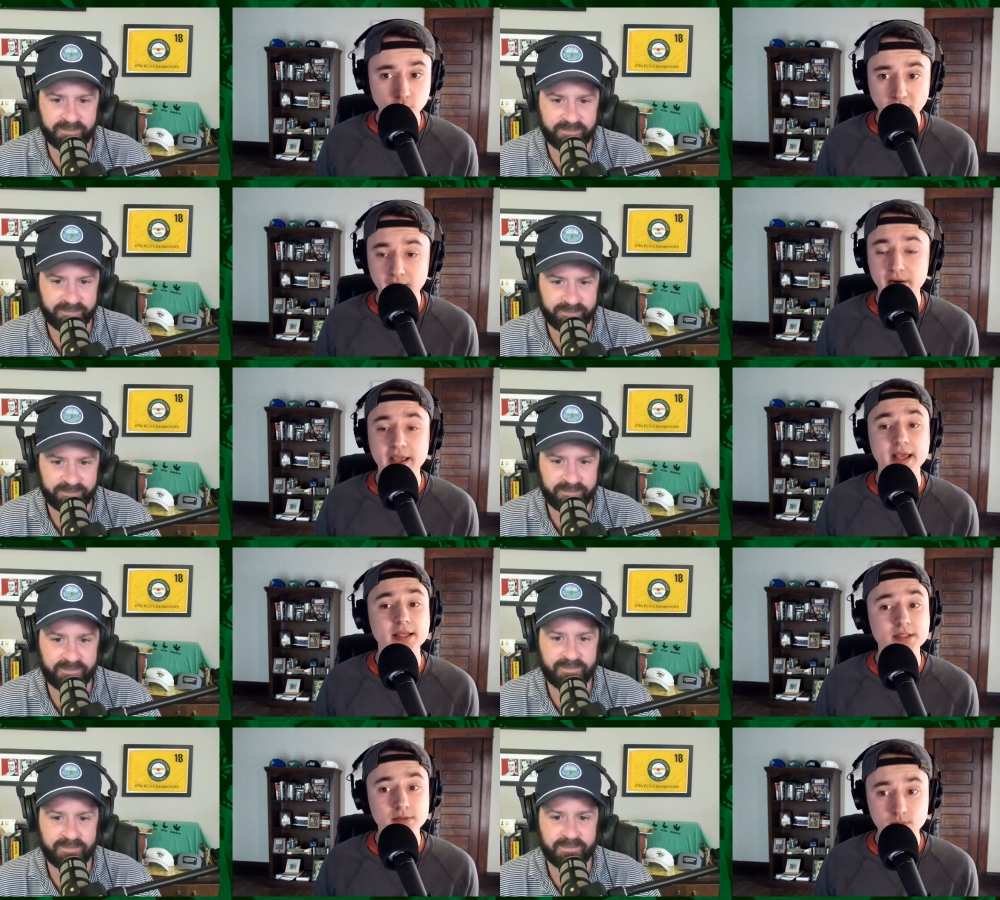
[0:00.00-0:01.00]
Speaker 1: where
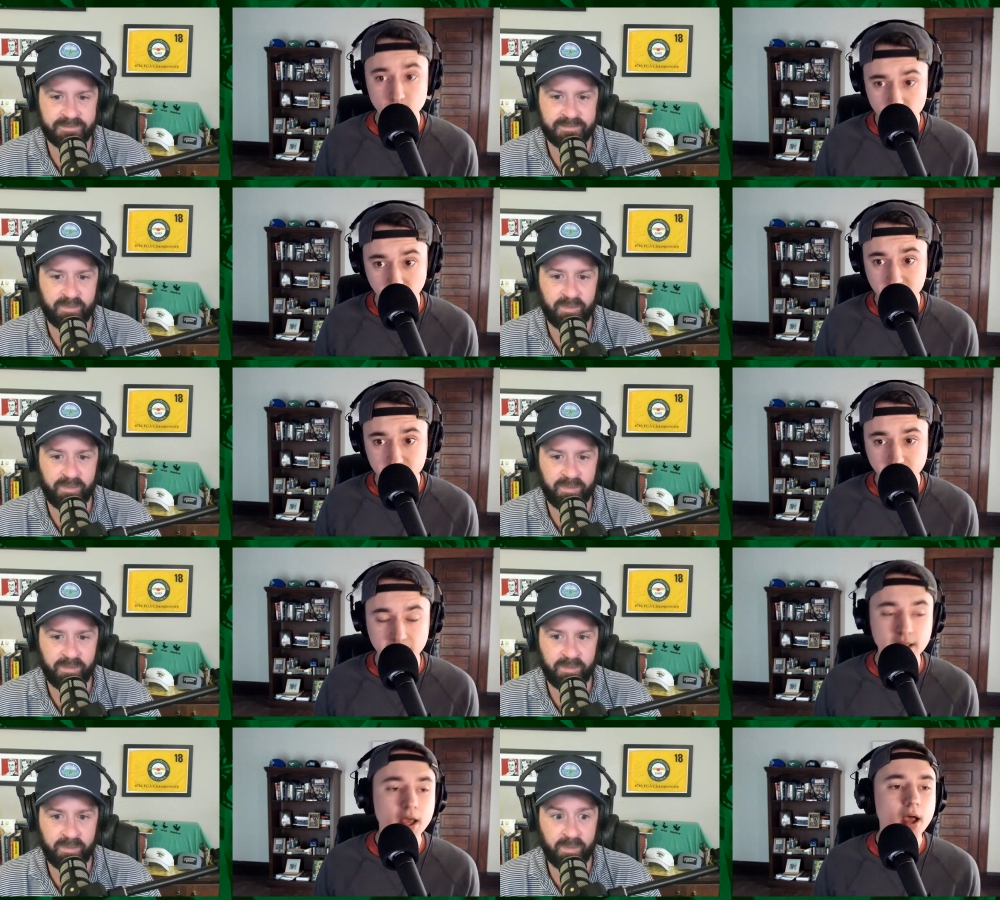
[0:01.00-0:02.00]
is tough,
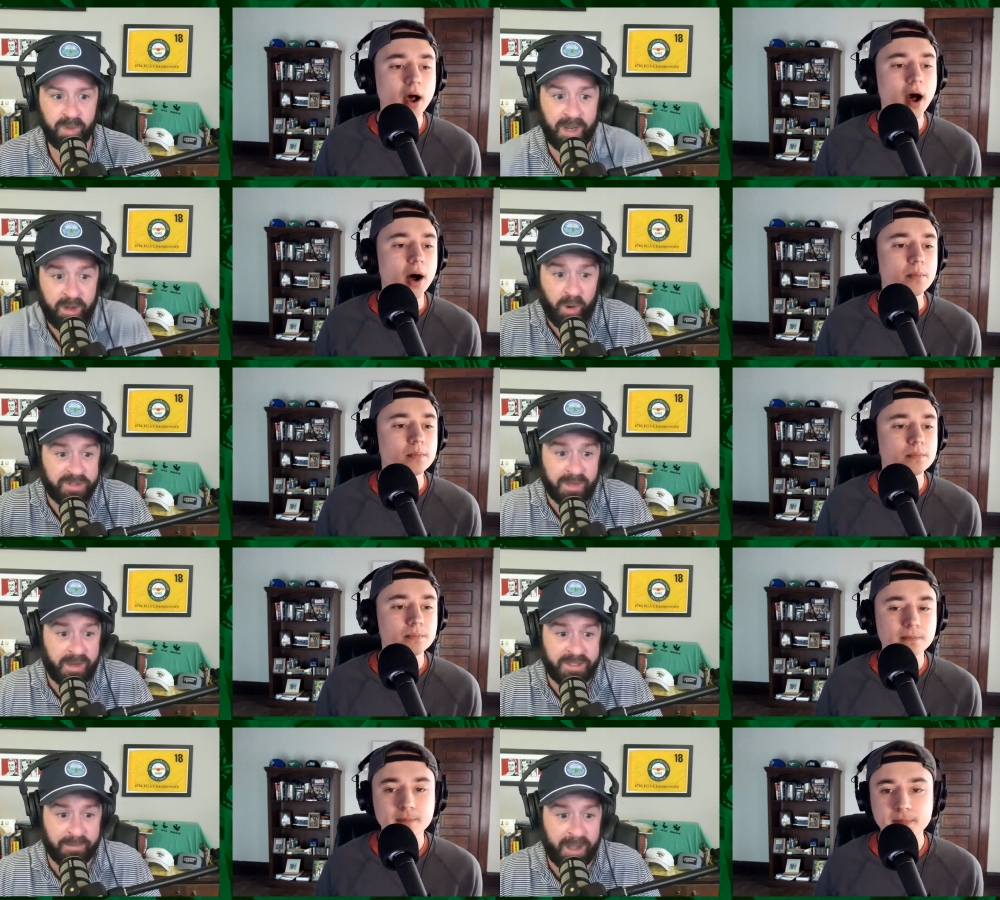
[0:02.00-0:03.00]
right? It, um, no, it's,
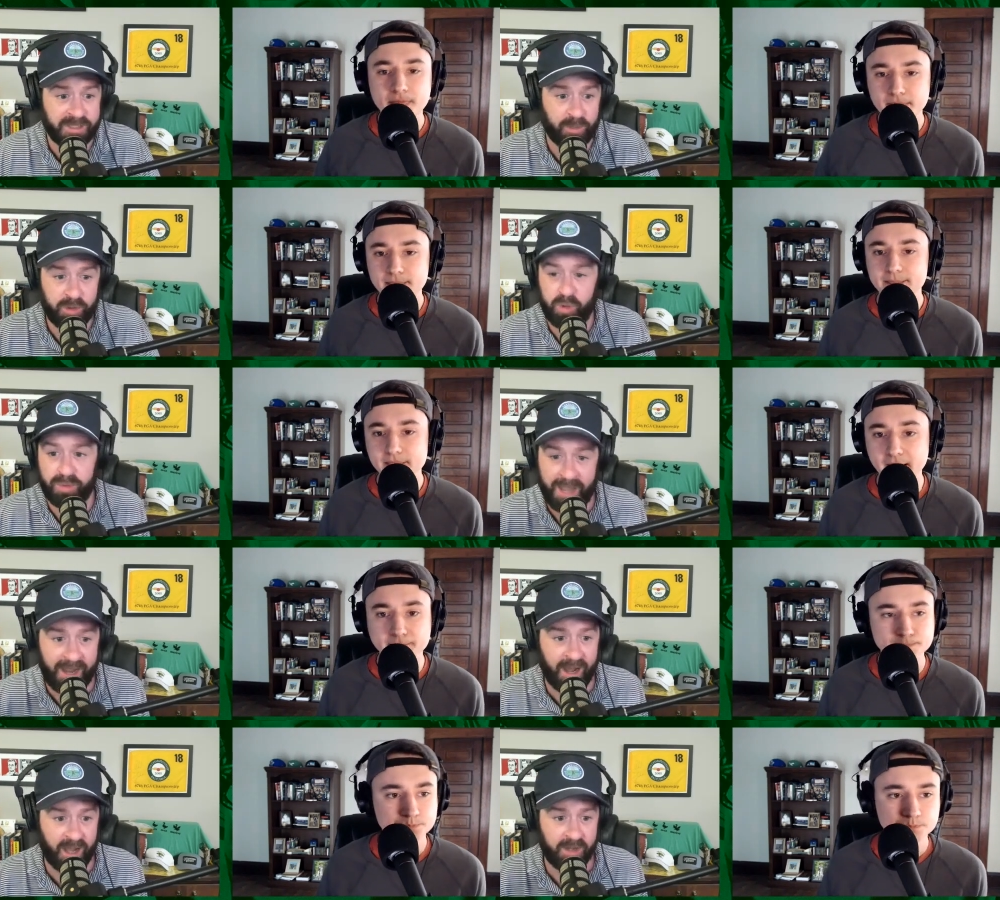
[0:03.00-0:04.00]
it's
Speaker 2: impossible. You yeah.
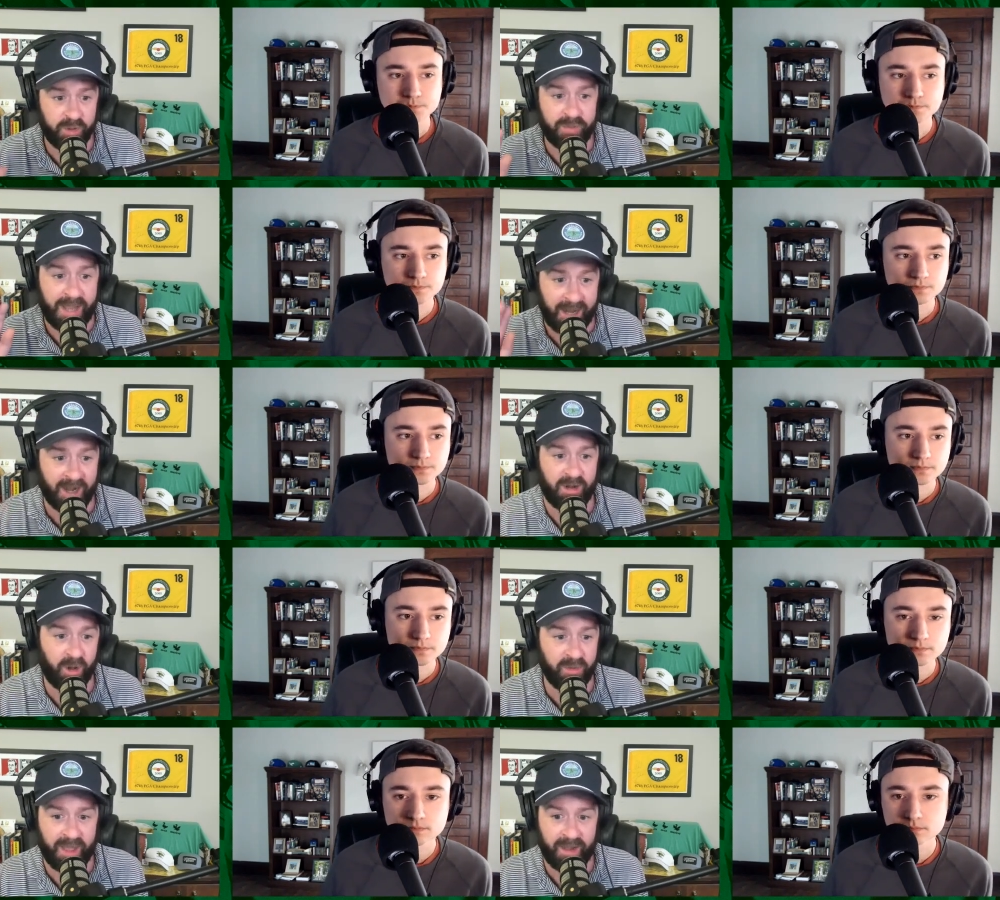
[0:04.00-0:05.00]
cannot you cannot
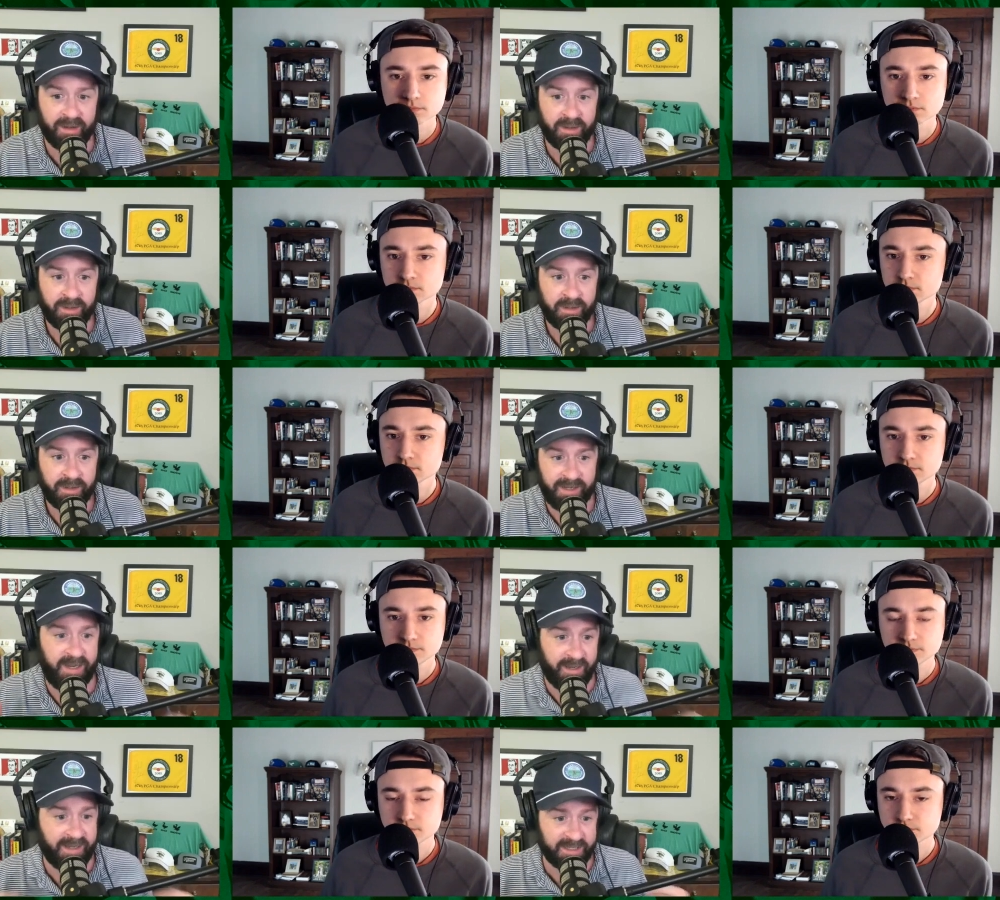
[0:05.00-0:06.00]
know that.
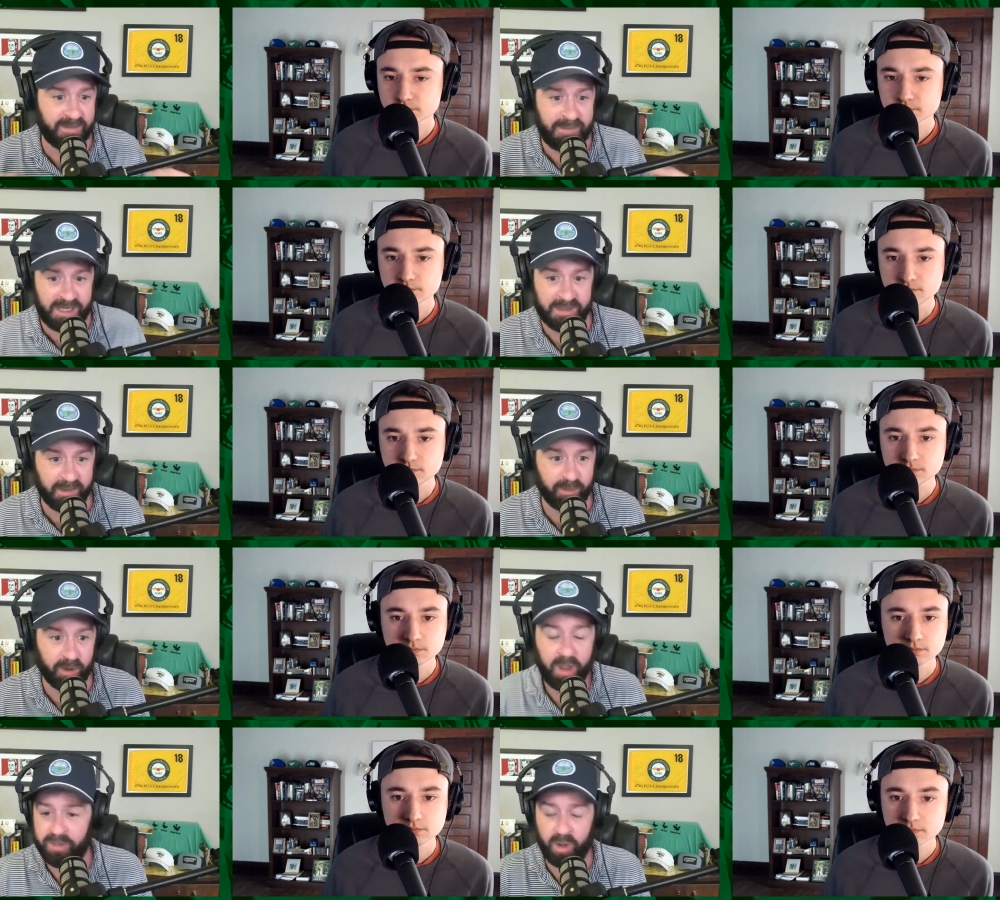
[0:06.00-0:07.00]
It, like as a media
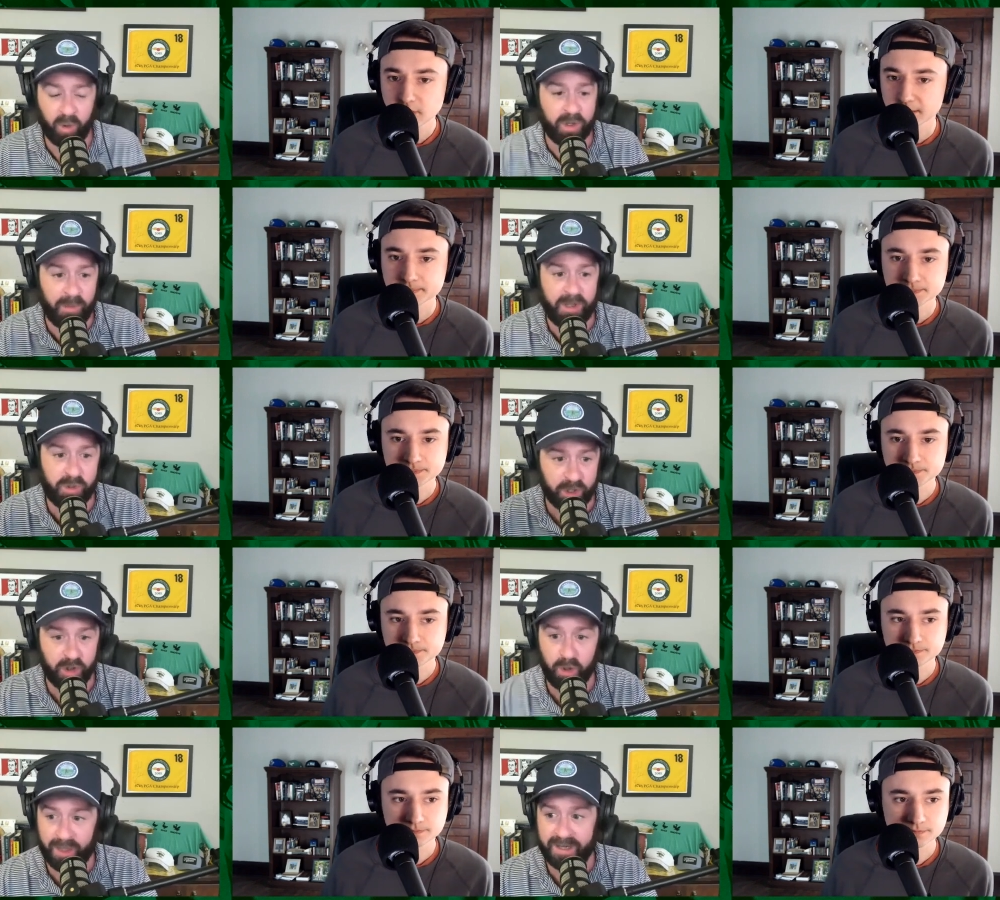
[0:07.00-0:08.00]
member, the only yeah. way you can
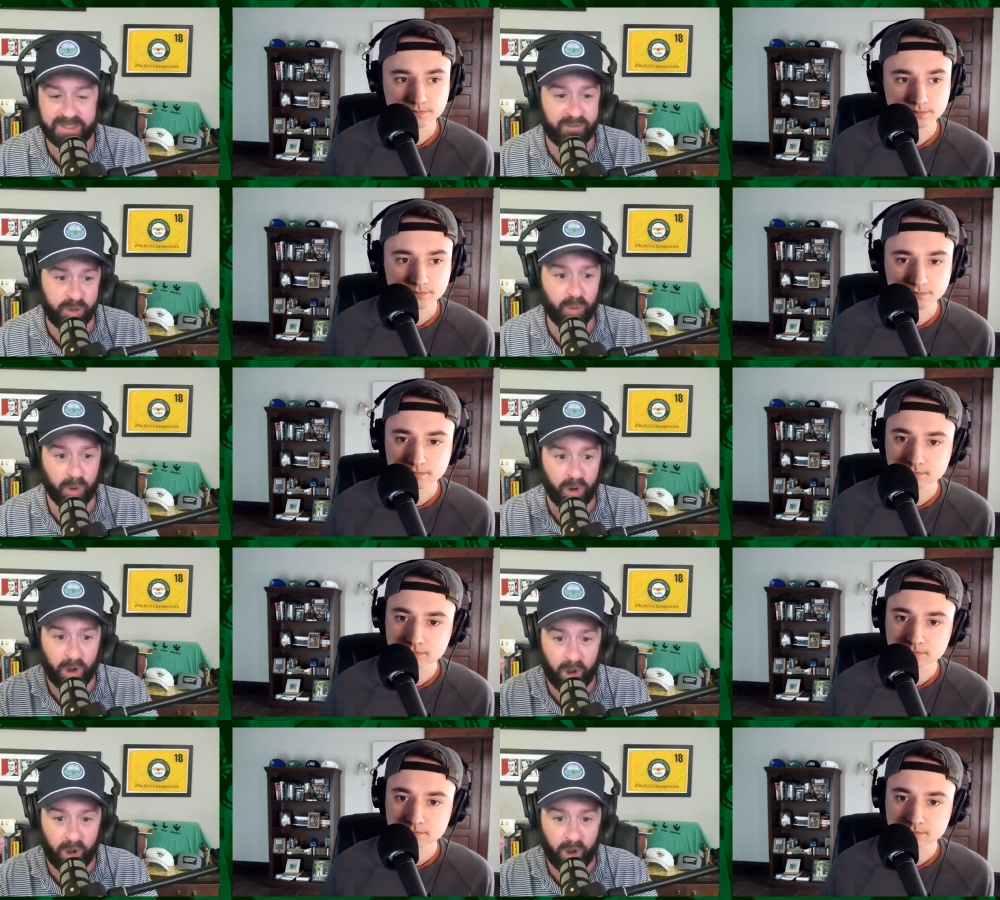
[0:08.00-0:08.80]
know that is if you are